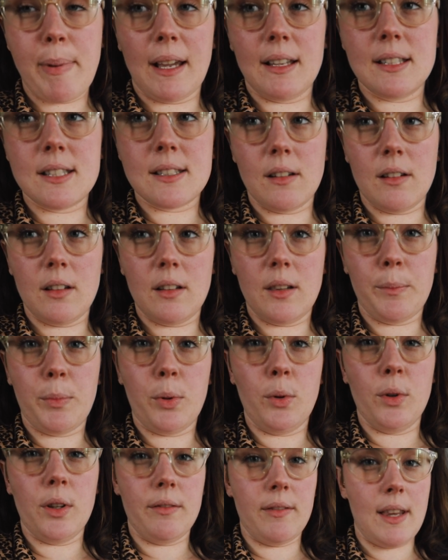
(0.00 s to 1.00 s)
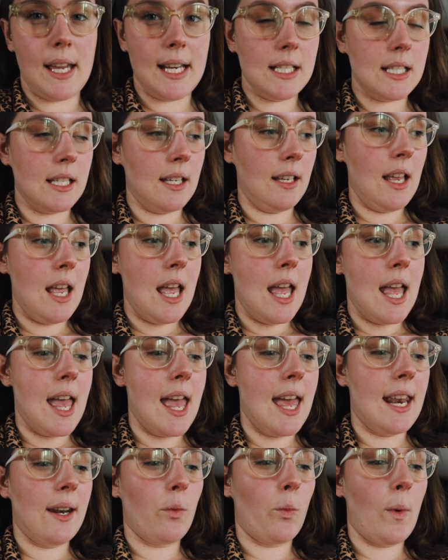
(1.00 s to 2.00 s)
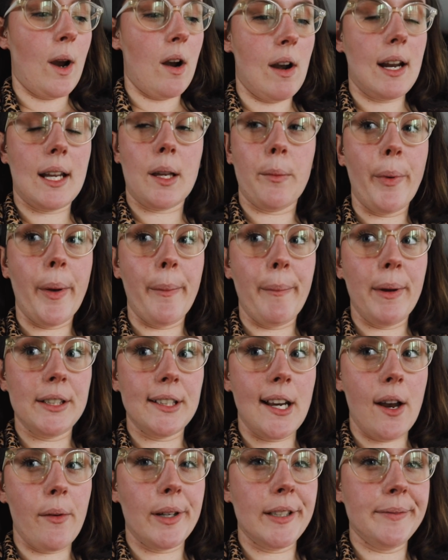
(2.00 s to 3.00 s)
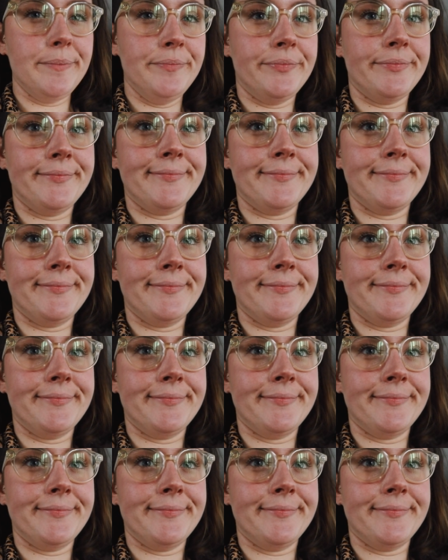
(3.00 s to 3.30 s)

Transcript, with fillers: based on the pool of light and where I can put my shower.